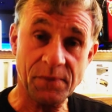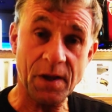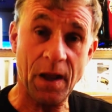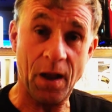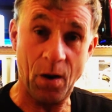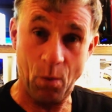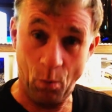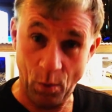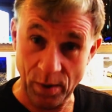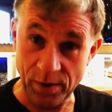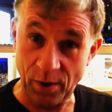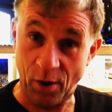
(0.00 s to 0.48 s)

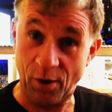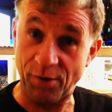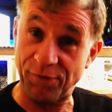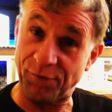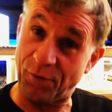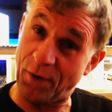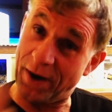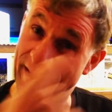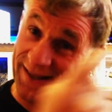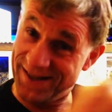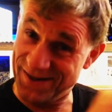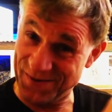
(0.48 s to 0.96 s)
with our
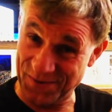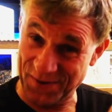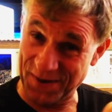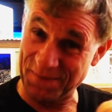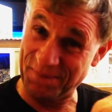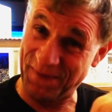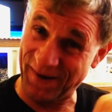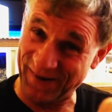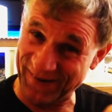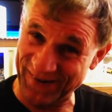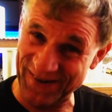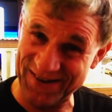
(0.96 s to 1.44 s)
friends with a
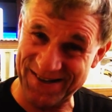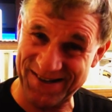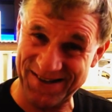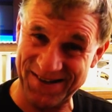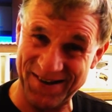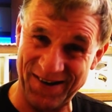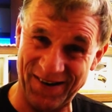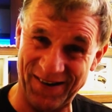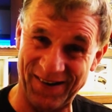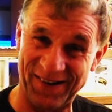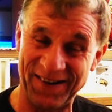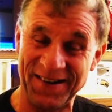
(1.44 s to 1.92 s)
pair of
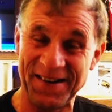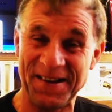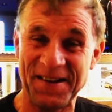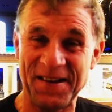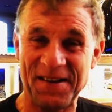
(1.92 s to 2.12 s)
snare